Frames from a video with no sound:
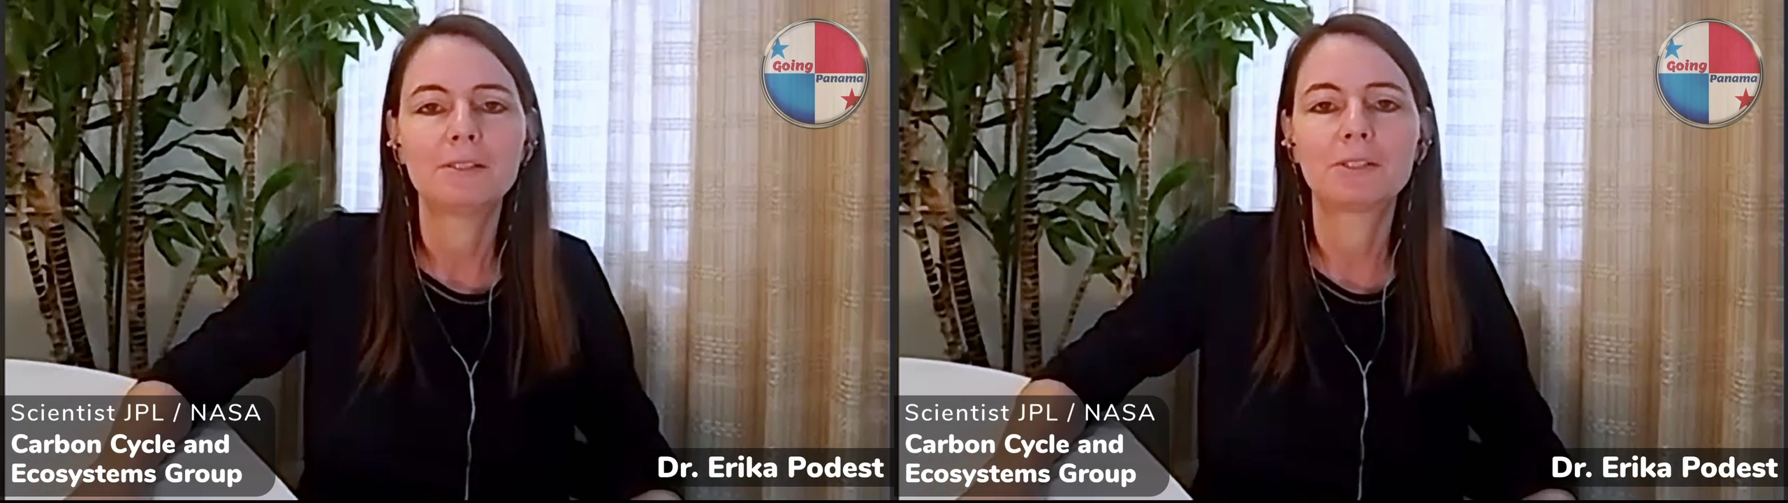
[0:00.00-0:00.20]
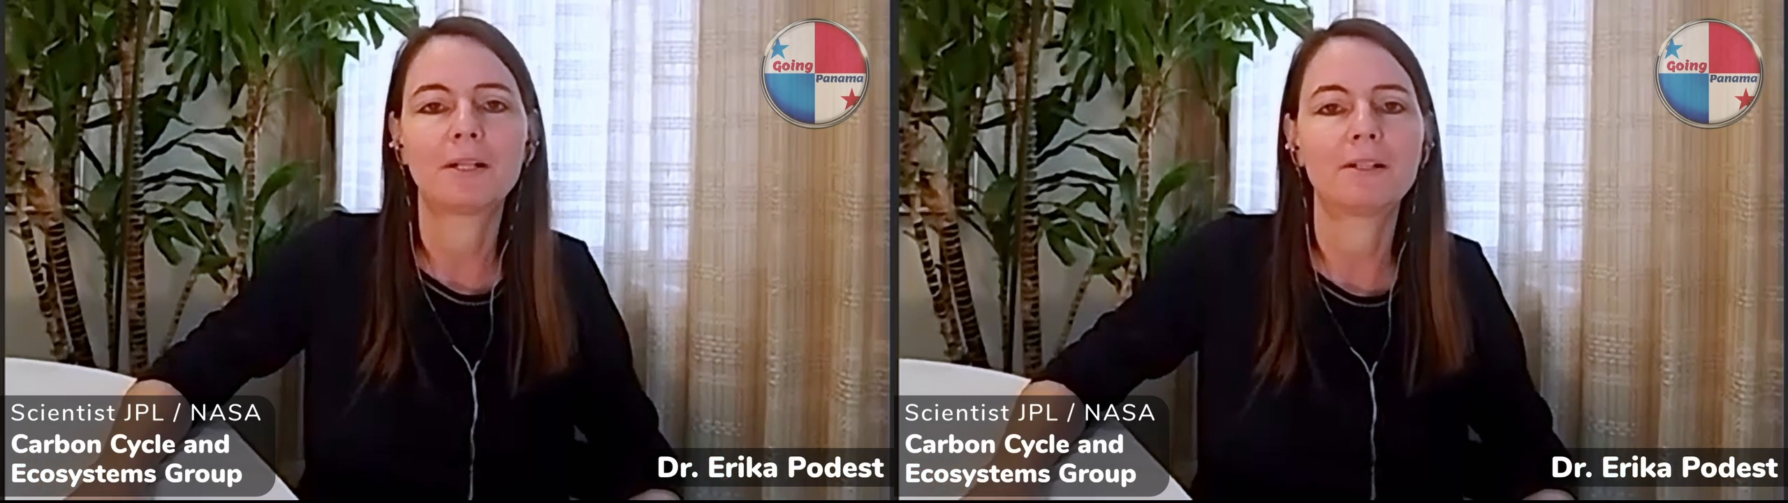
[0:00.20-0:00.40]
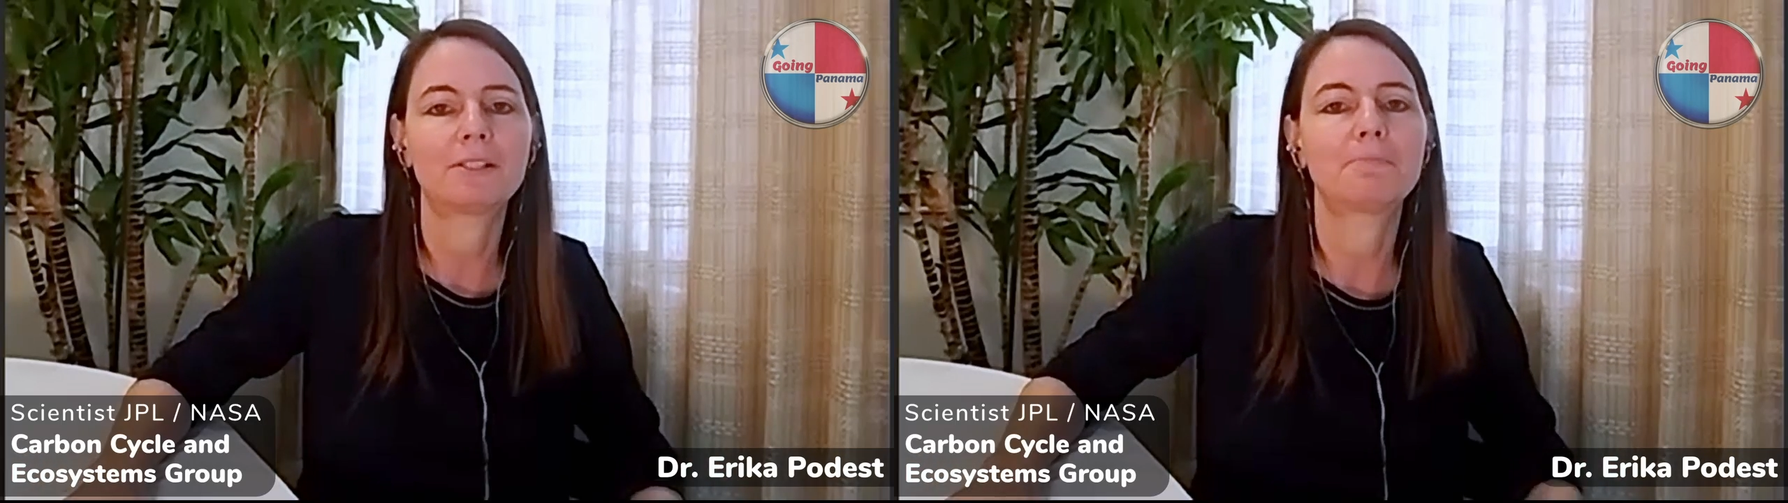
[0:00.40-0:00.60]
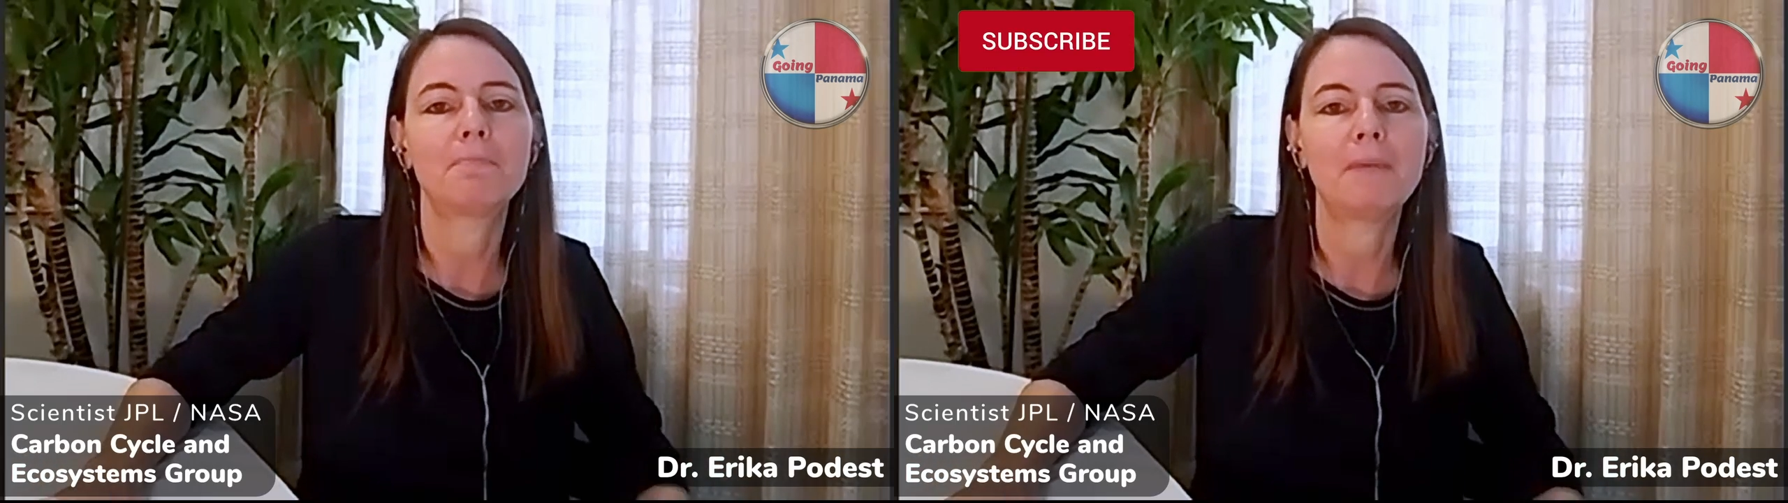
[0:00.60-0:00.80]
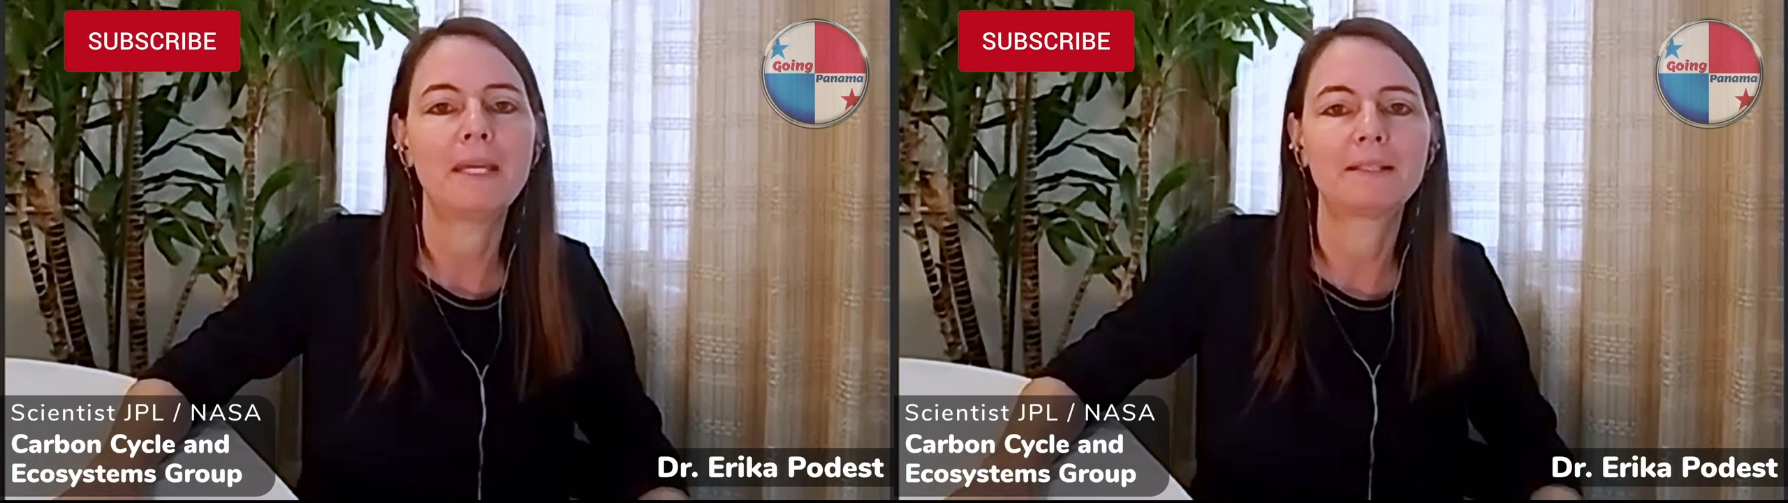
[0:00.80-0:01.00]
just
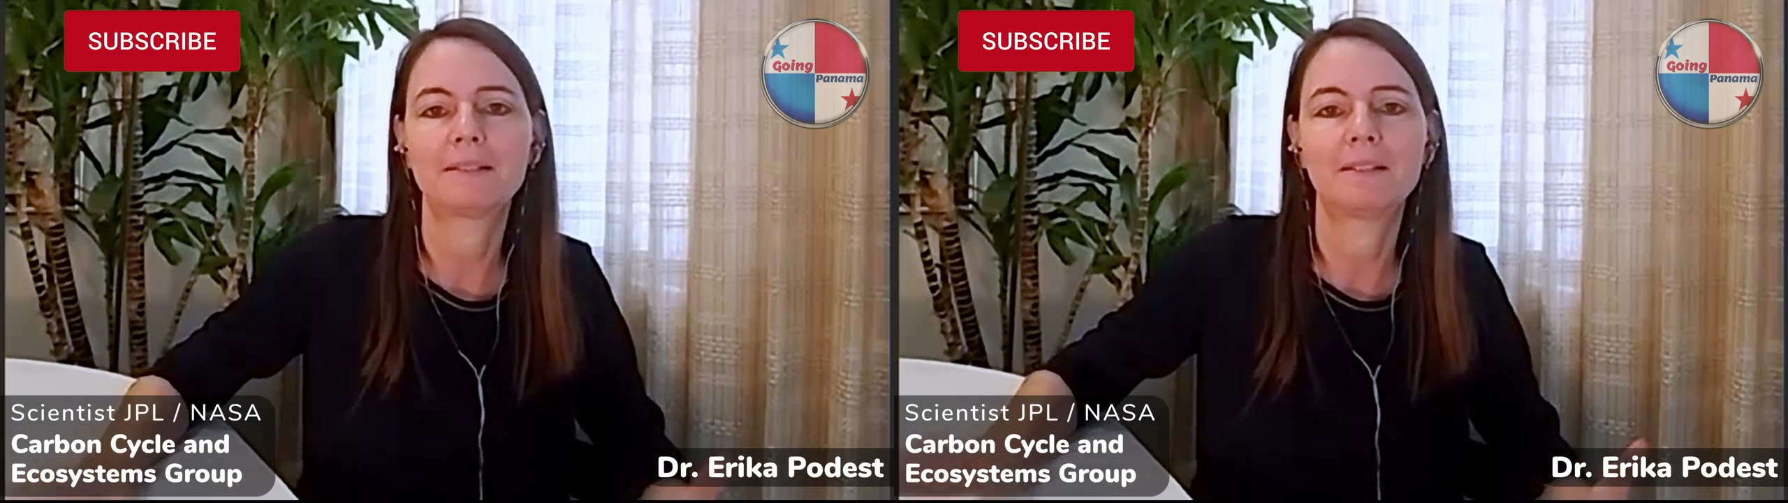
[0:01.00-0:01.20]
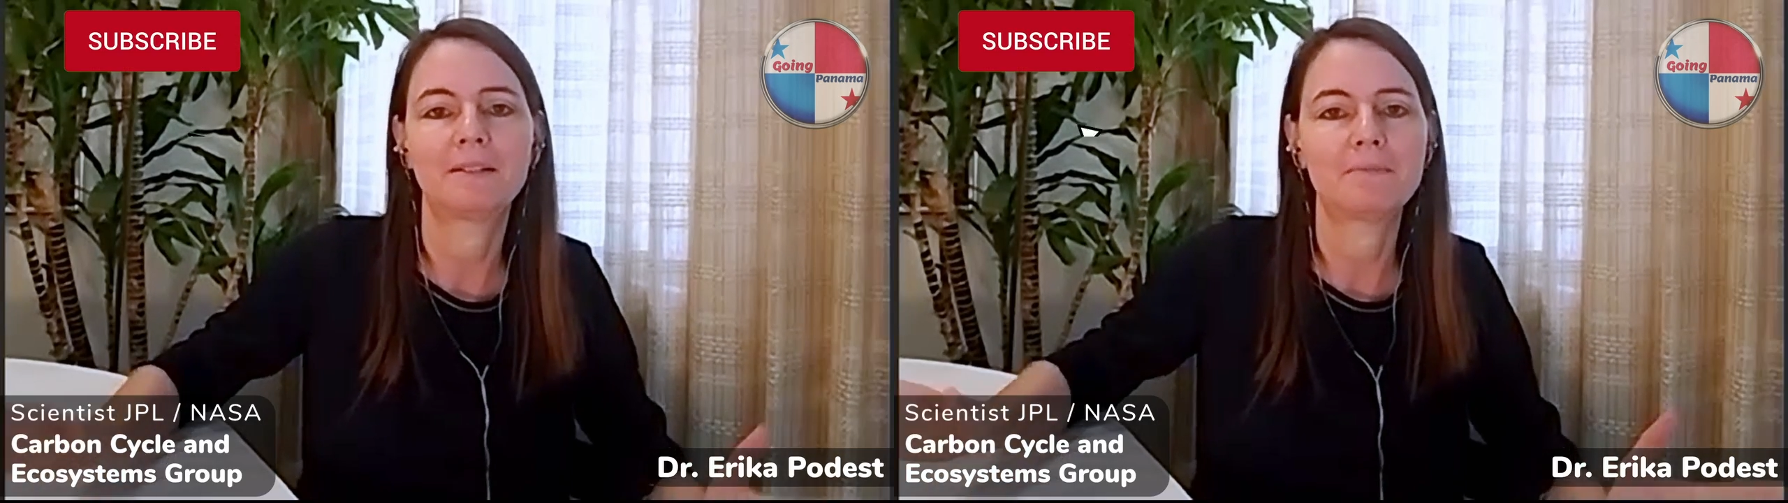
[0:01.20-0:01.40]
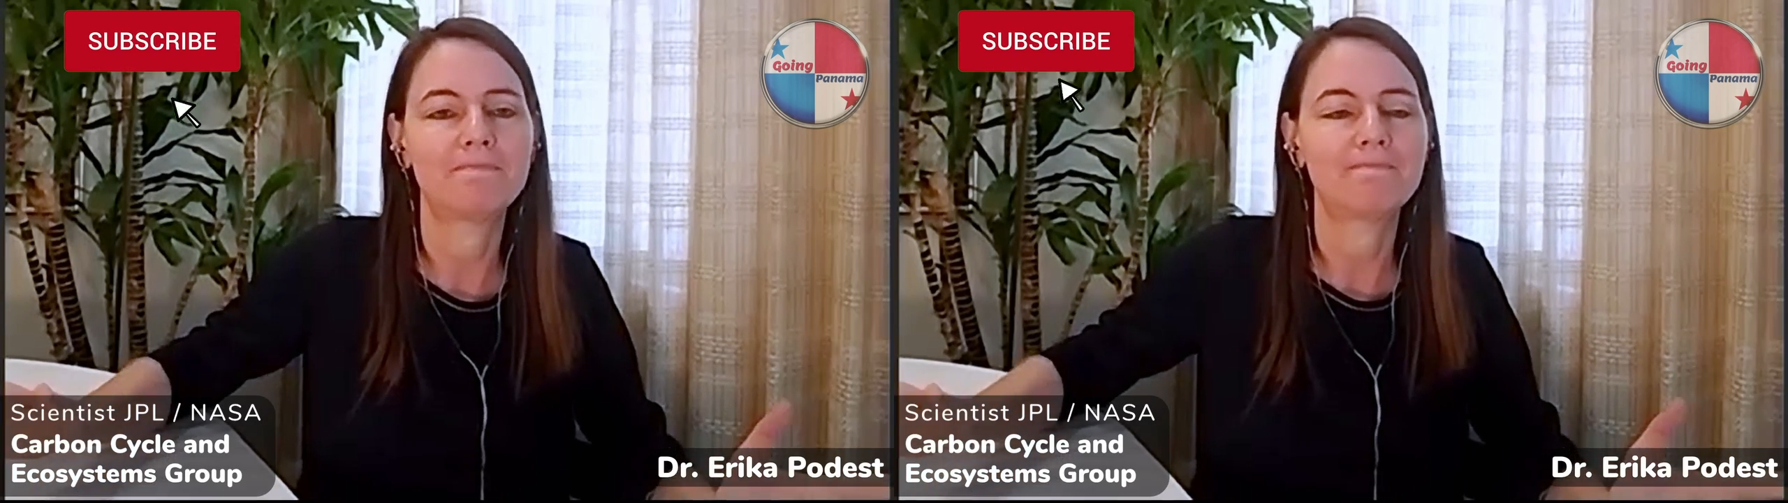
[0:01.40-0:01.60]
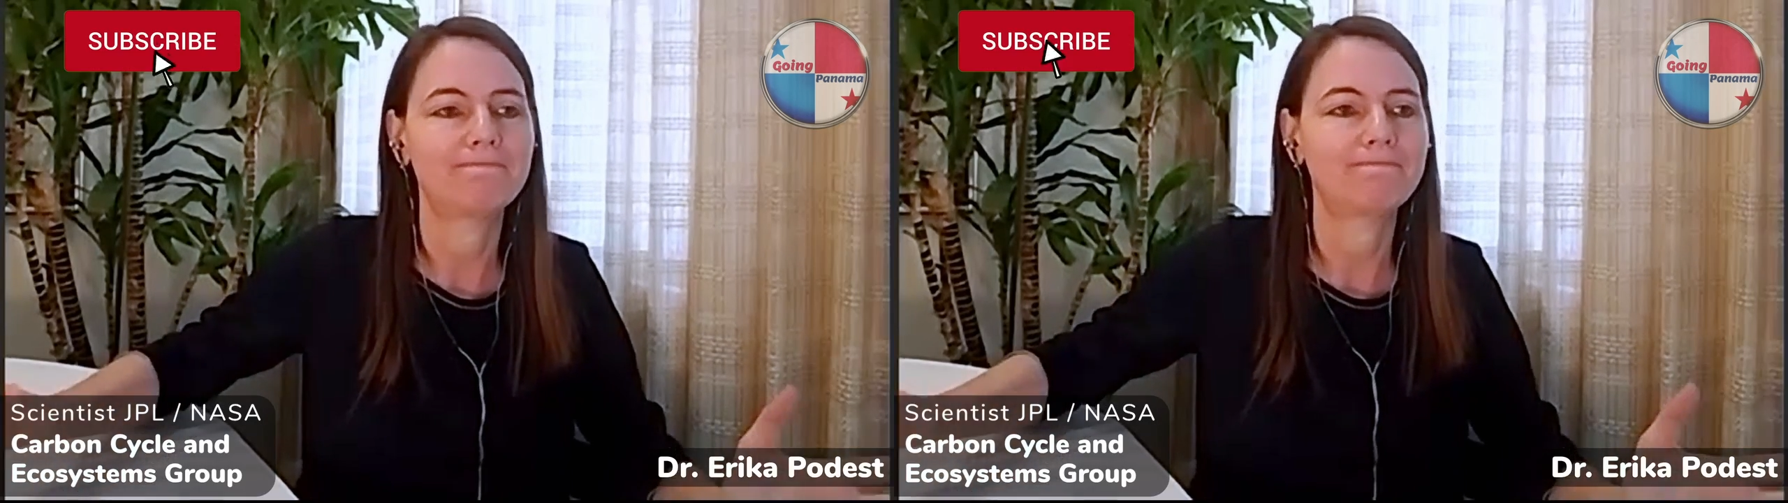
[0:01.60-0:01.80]
makes them,